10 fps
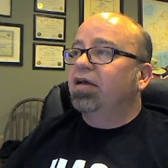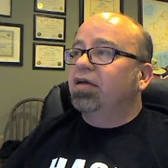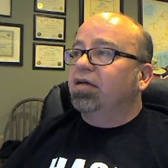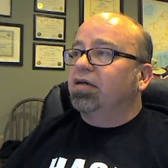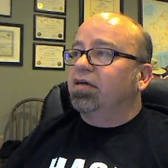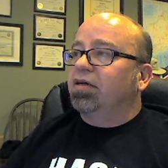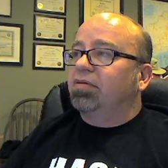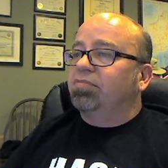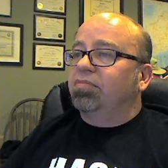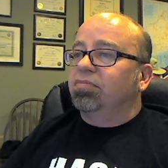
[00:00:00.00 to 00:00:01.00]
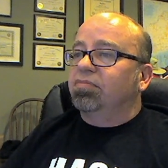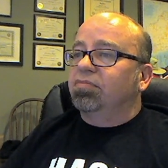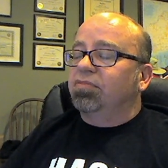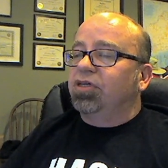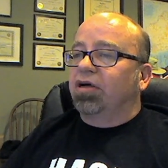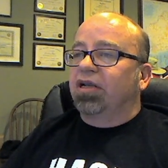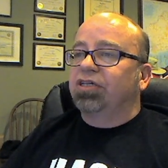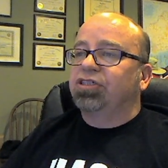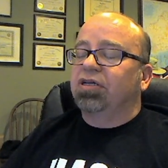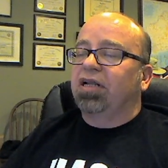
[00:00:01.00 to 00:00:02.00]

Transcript: Absolutely. Um, yeah, you, you know, can't unless, sit. You